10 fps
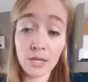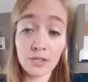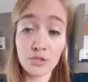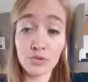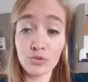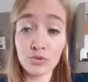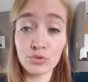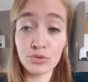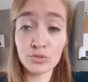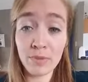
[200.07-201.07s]

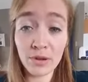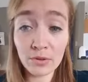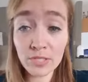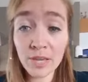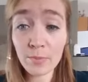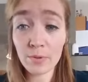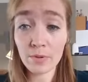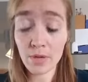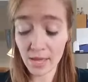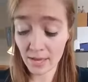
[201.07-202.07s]
used medical tape
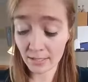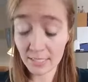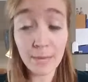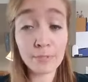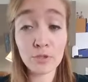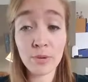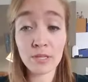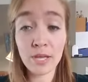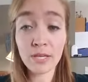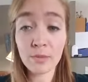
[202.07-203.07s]
and taped it to my
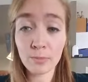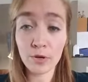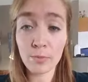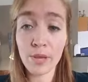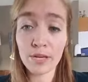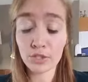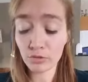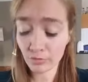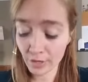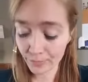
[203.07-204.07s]
leg, put a bandage
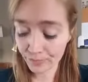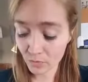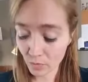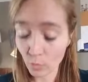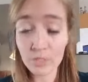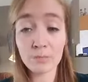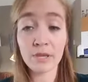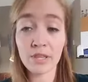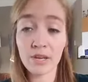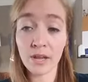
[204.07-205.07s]
over it, went to
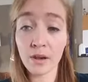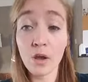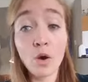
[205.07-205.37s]
bed that night.